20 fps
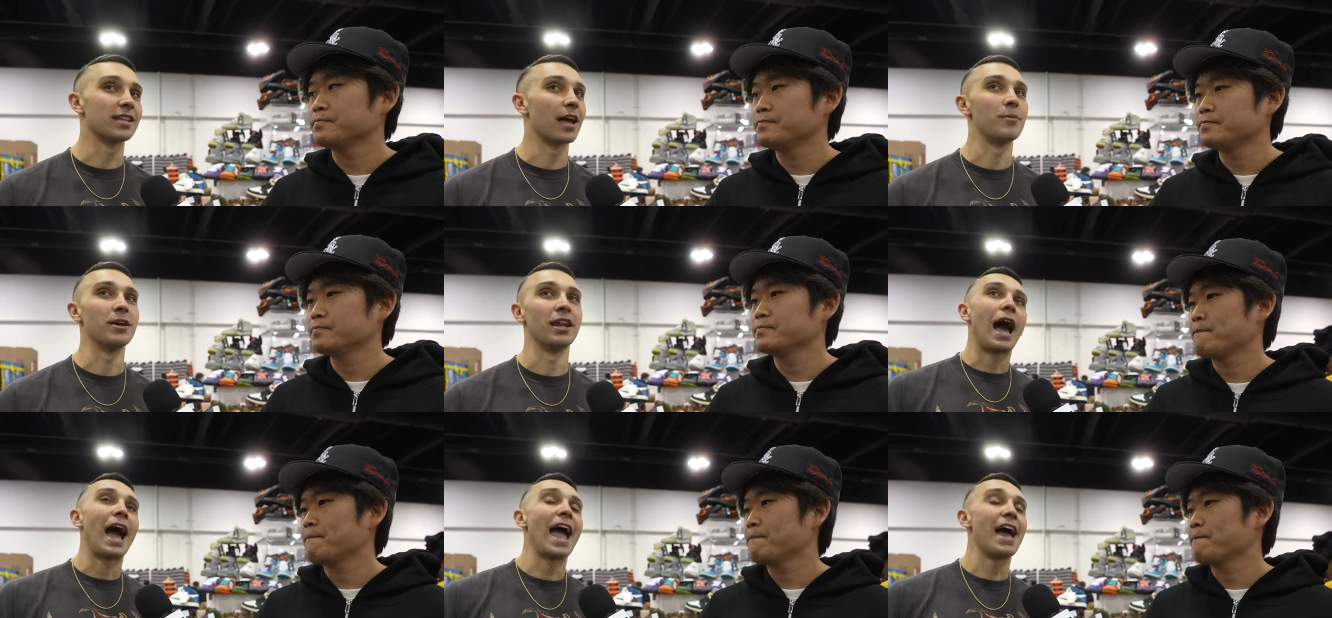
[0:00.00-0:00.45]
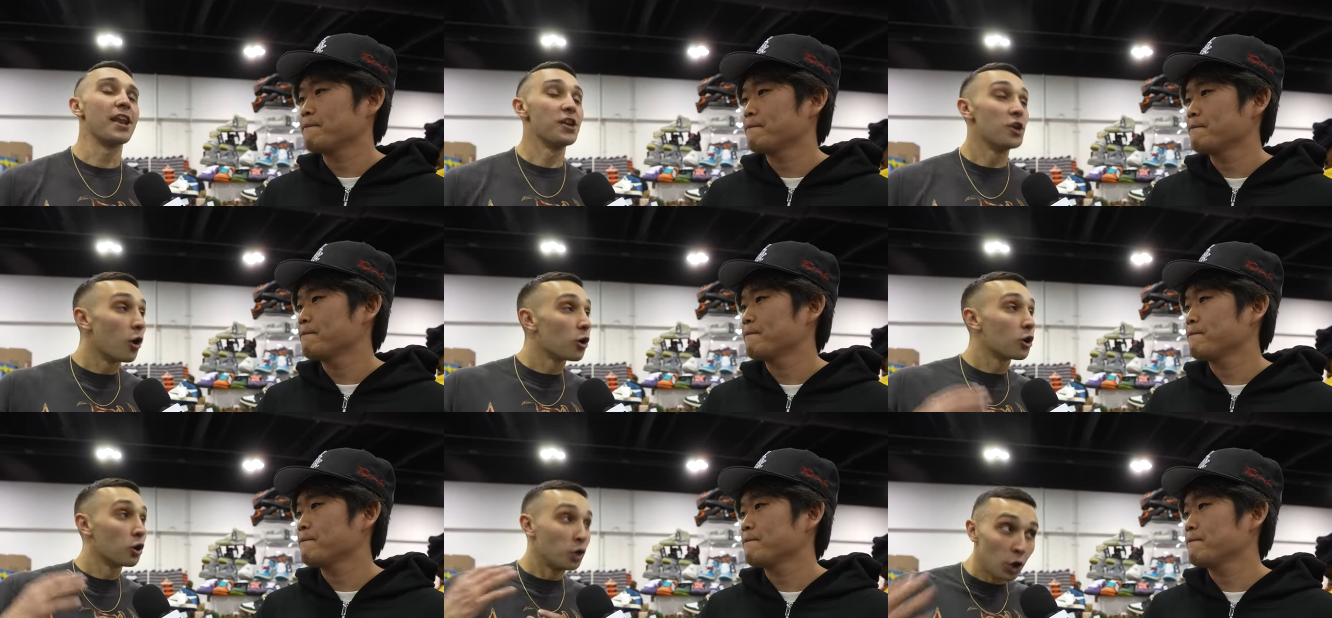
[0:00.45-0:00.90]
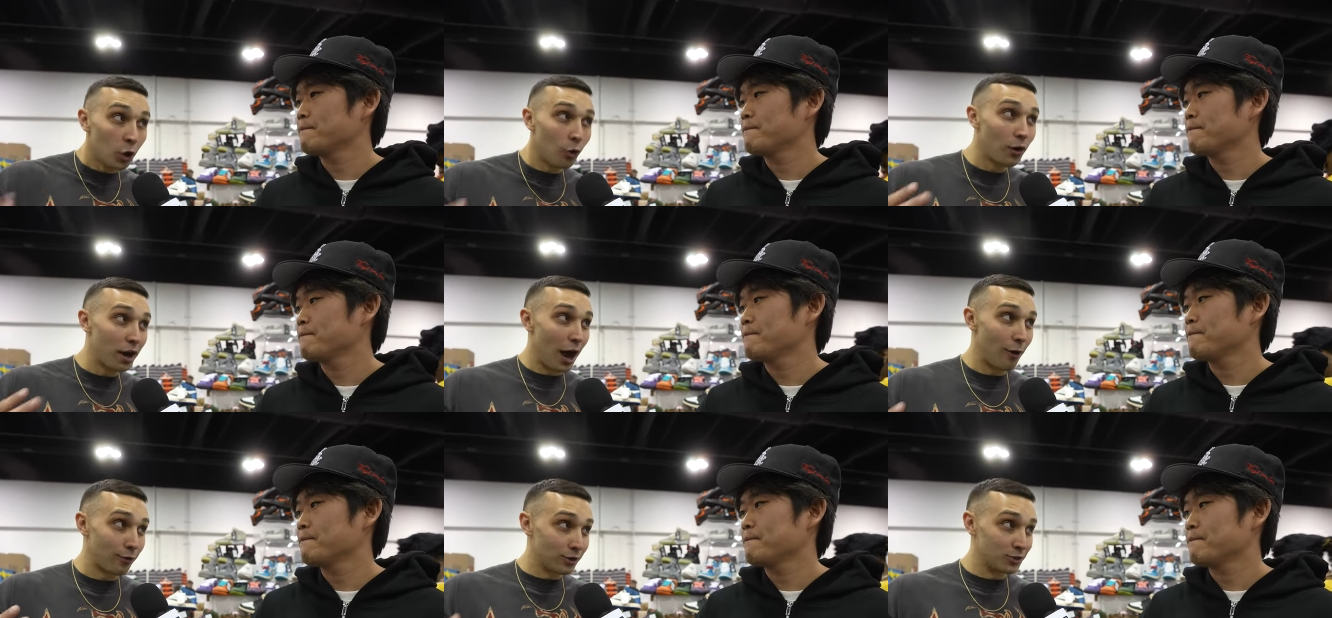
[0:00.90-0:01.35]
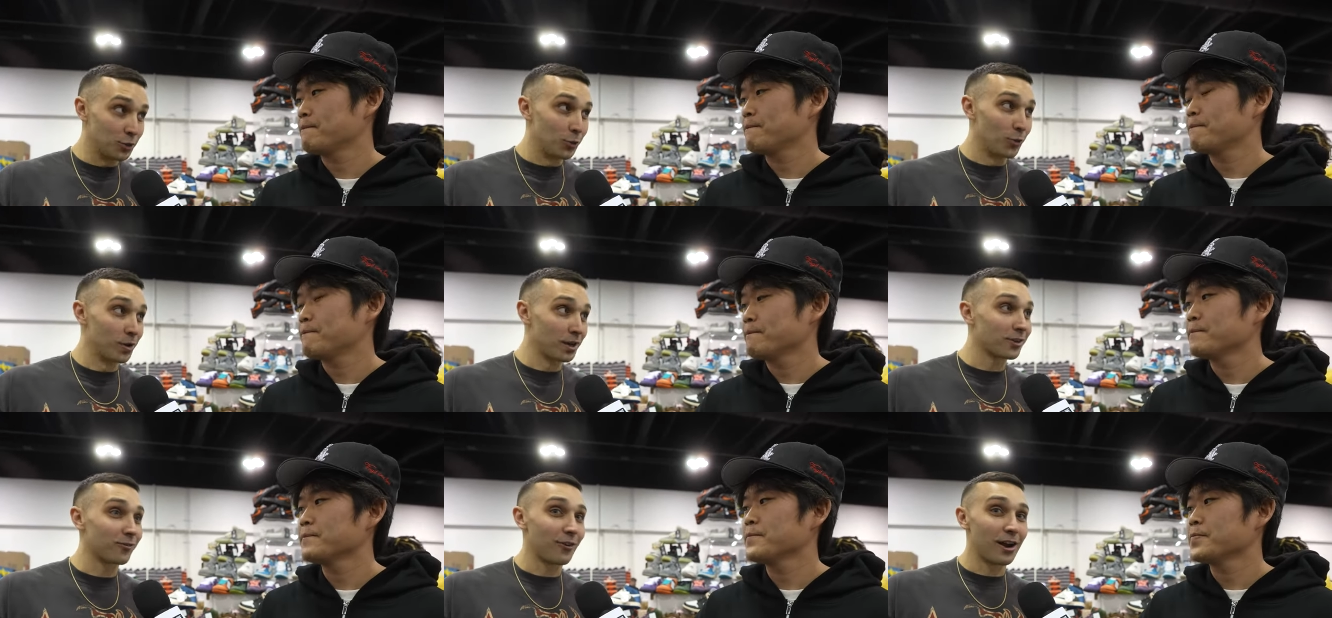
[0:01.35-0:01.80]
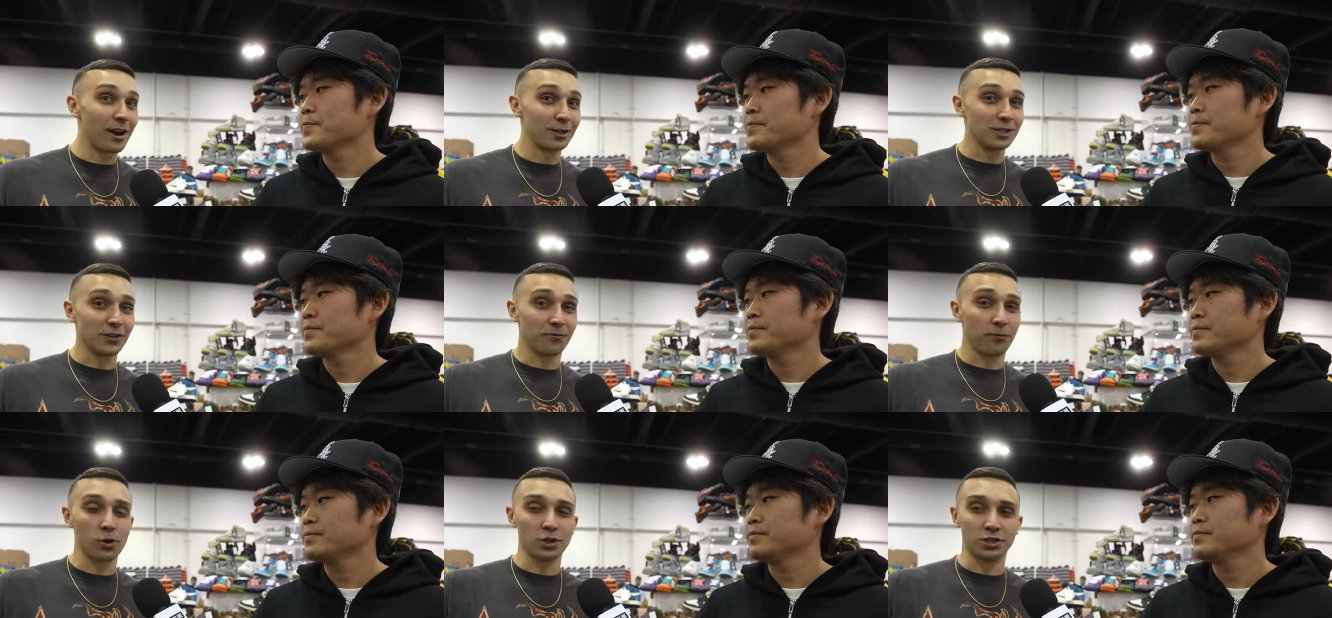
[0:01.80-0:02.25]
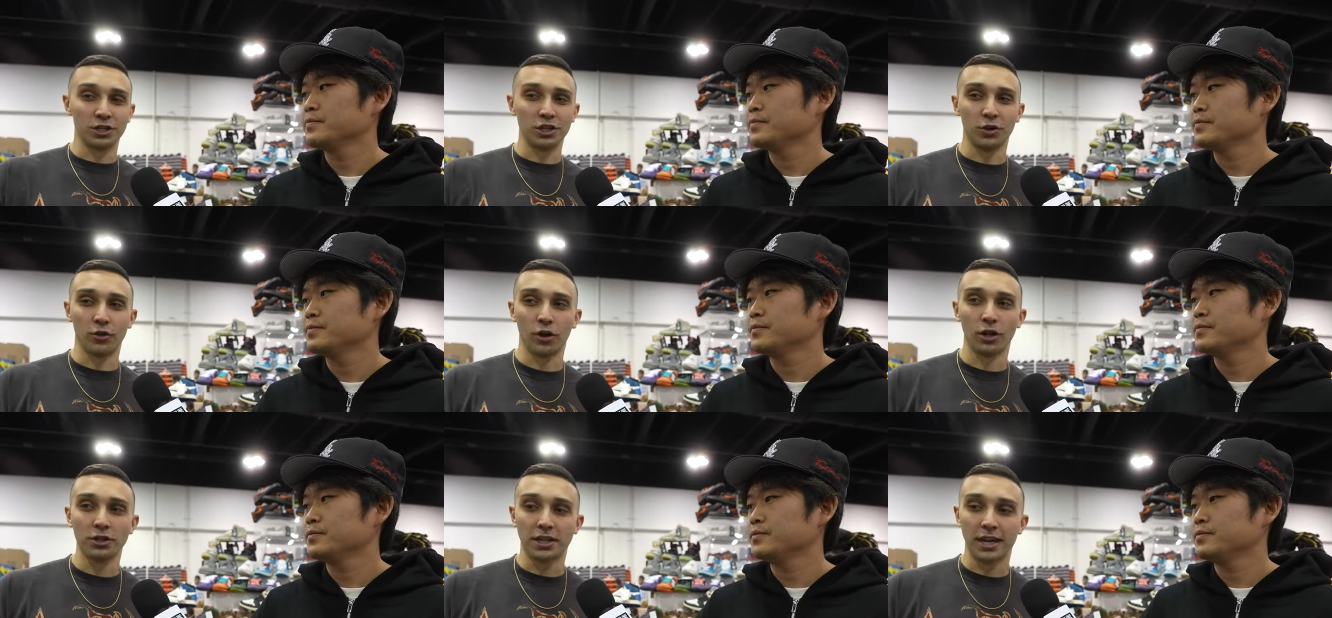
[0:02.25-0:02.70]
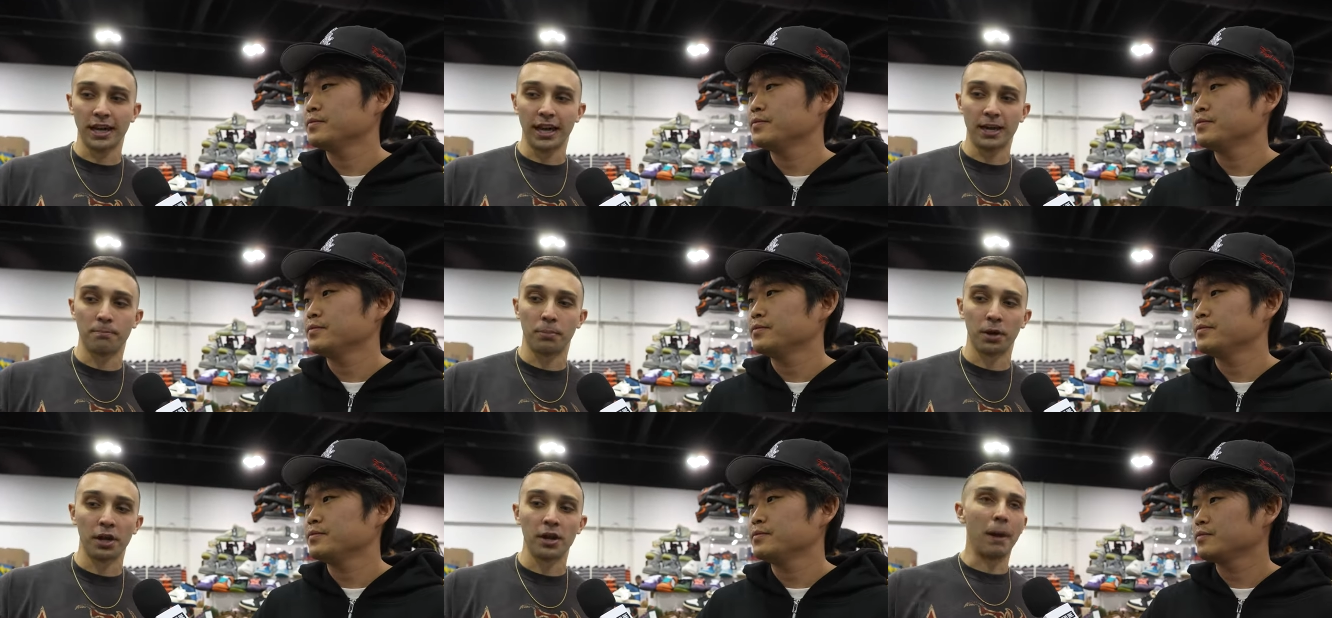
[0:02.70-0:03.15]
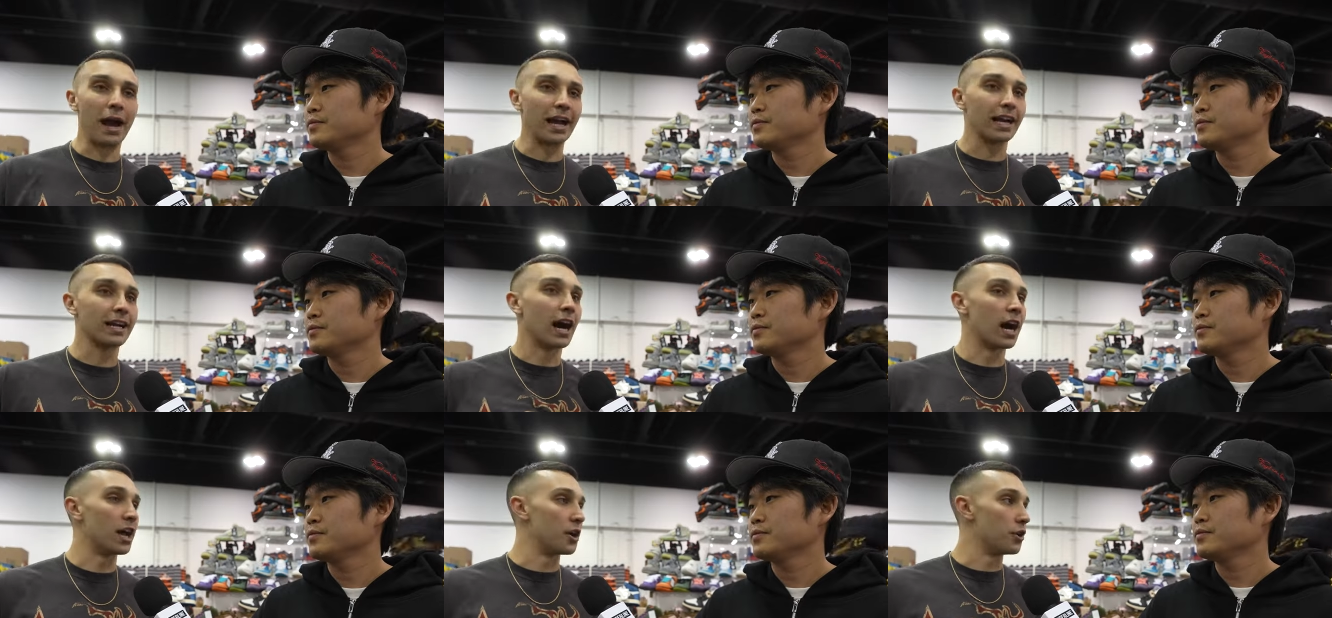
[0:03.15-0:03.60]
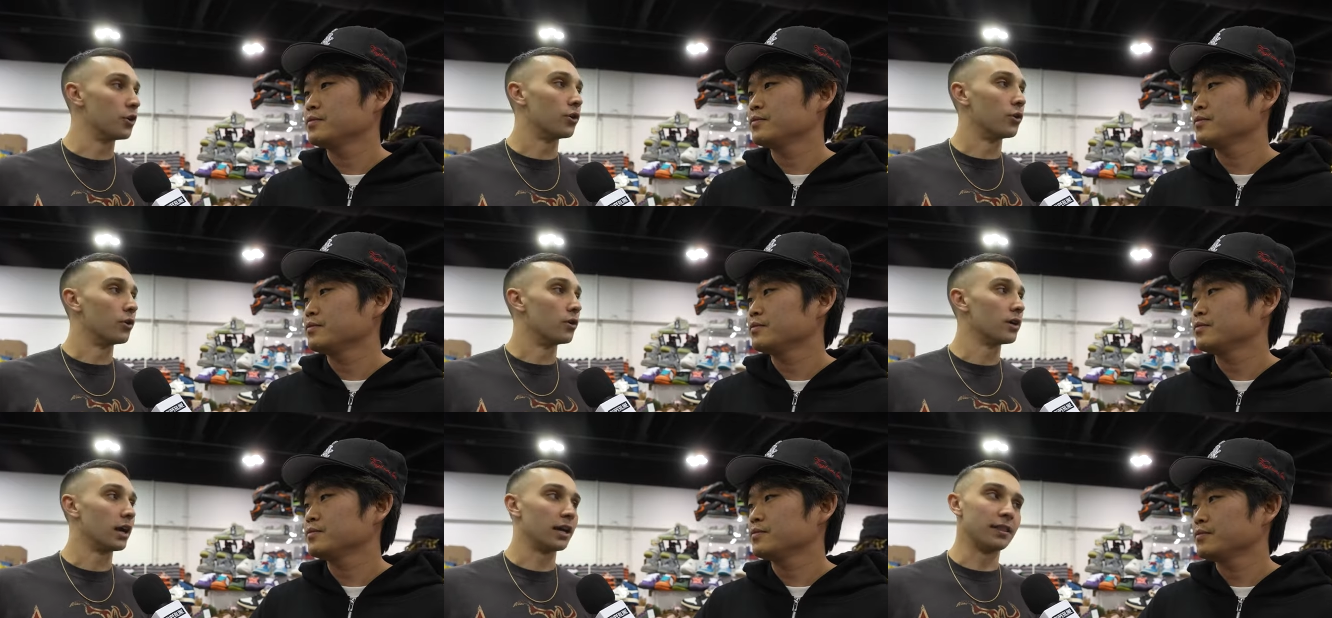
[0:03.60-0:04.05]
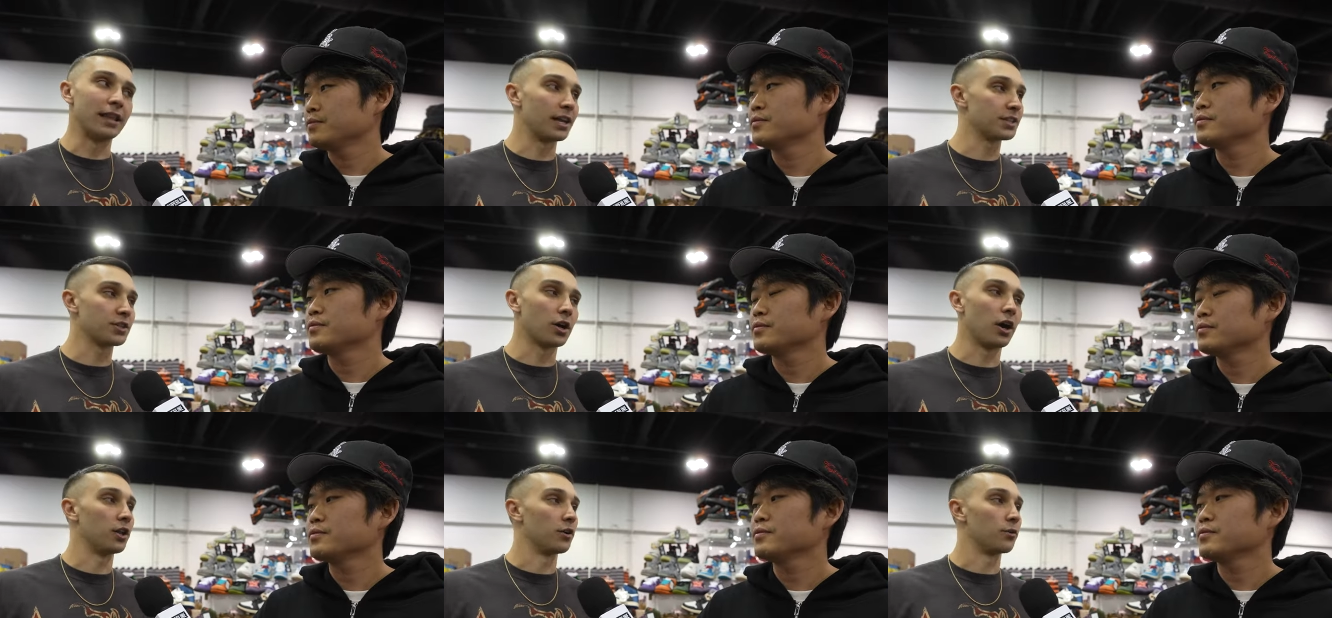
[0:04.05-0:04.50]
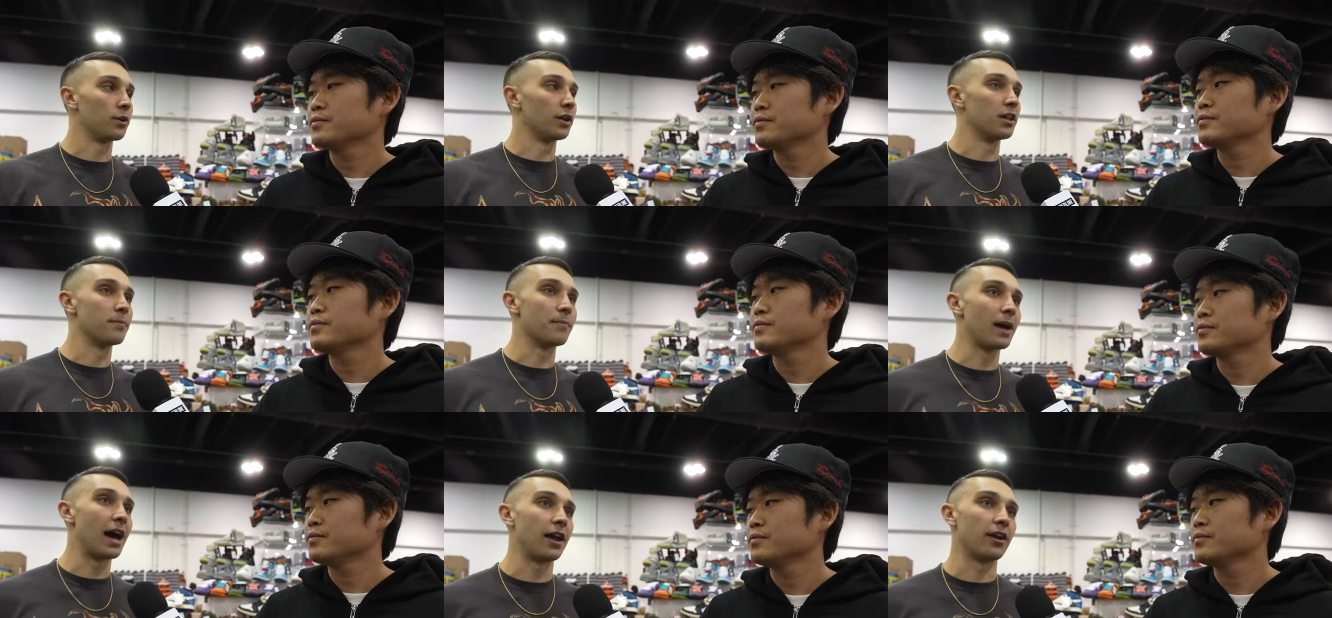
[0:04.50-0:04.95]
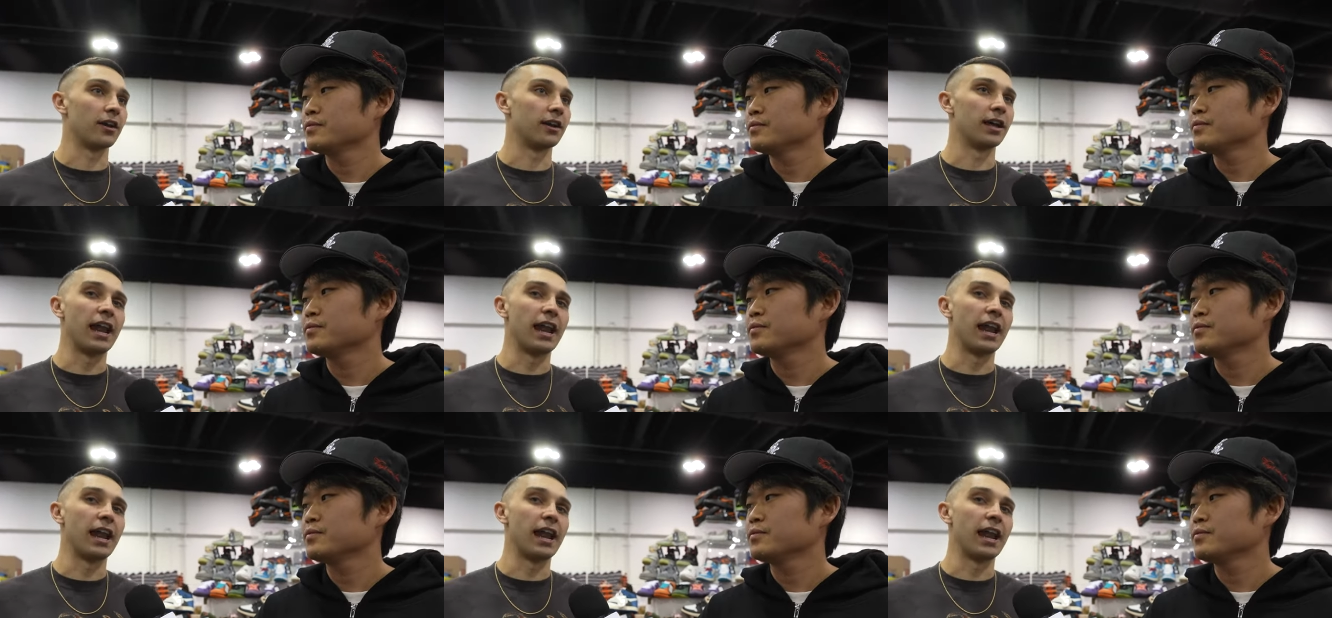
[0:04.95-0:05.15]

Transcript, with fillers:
Speaker 1: I mean, I had no clue what I was doing, right? I was a 14 year old kid, but my gut knew, and that's all that really mattered.